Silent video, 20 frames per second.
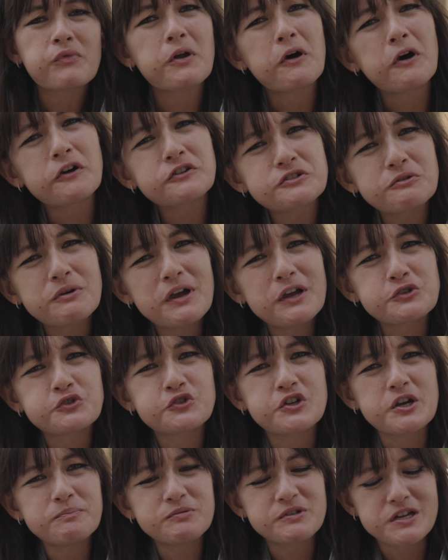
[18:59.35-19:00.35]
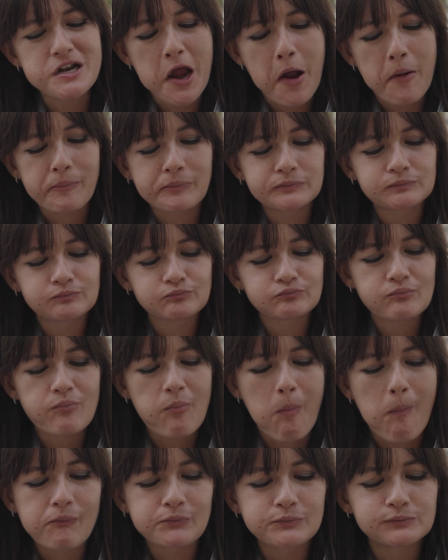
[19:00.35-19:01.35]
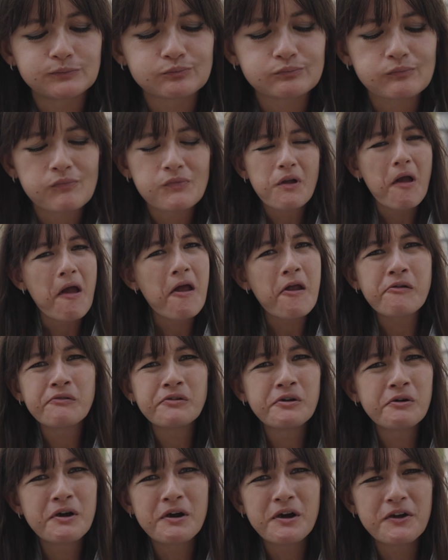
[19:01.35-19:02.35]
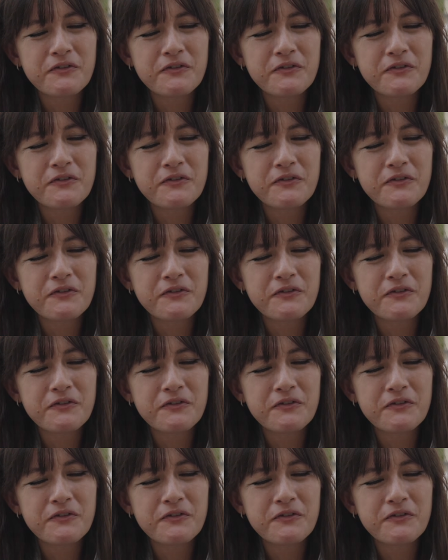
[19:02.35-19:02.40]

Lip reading: Also has chips in it. I don't know how